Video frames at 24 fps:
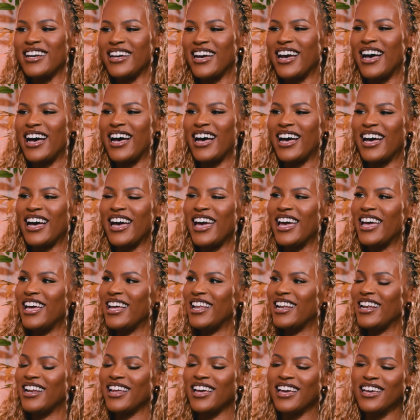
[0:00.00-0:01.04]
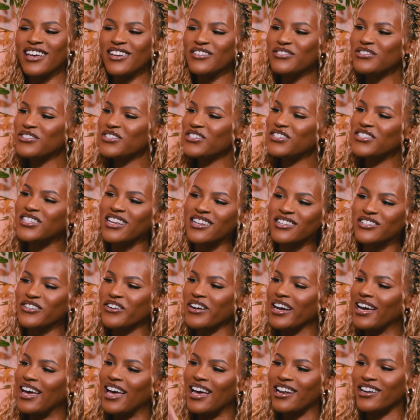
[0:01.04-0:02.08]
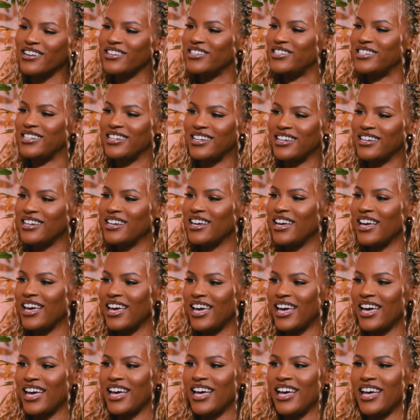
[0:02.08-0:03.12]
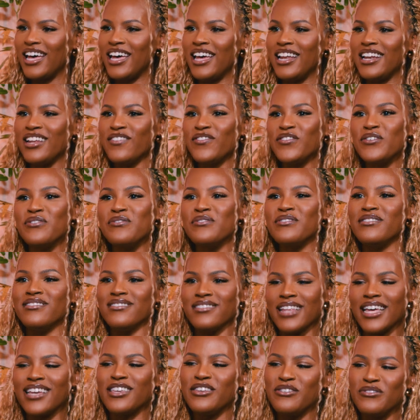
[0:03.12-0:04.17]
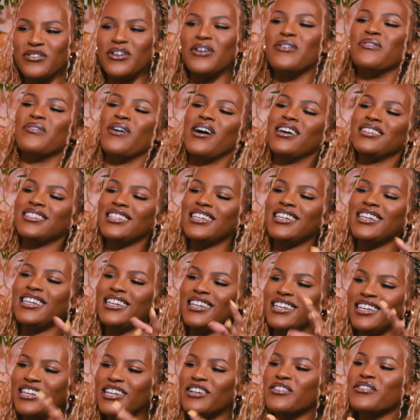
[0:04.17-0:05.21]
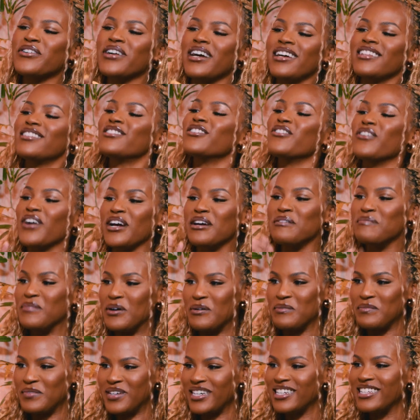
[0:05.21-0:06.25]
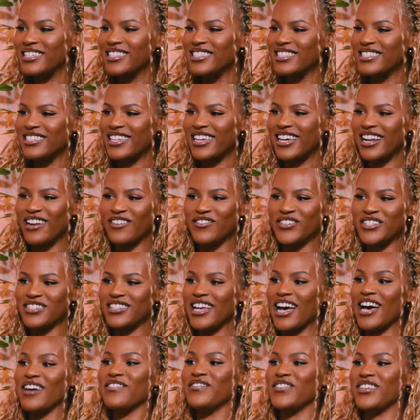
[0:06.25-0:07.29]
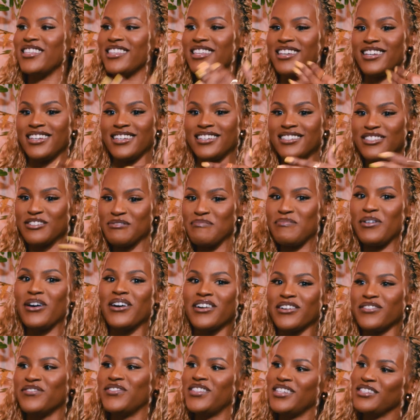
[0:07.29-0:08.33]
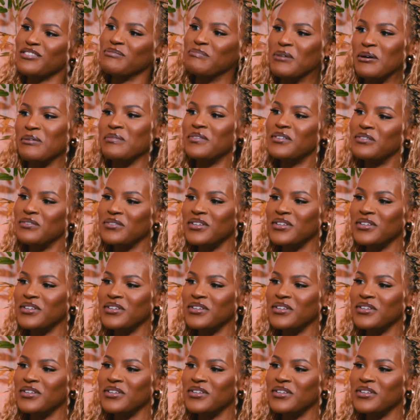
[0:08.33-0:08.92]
Yeah. And it was just such great energy. And if you know Ross, he creates great moments, and I'm just happy that he's a part of this moment